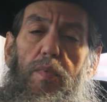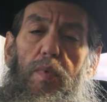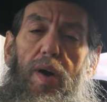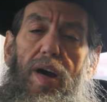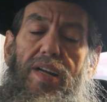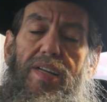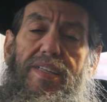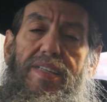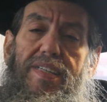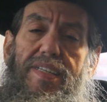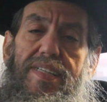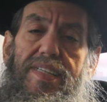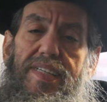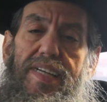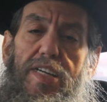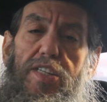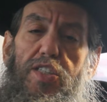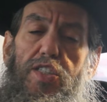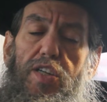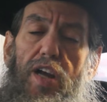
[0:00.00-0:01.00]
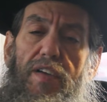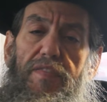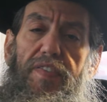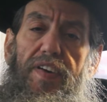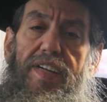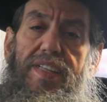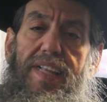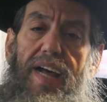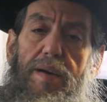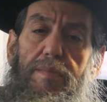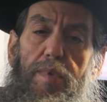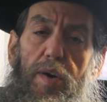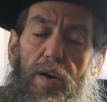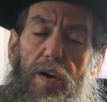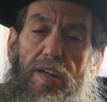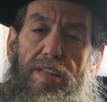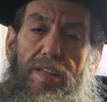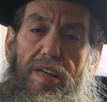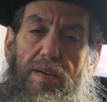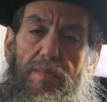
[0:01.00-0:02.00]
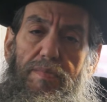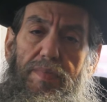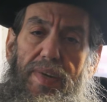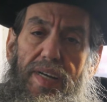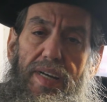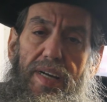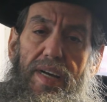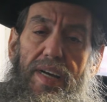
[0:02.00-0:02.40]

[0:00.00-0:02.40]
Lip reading: Why does it say Shofech Dam Odom?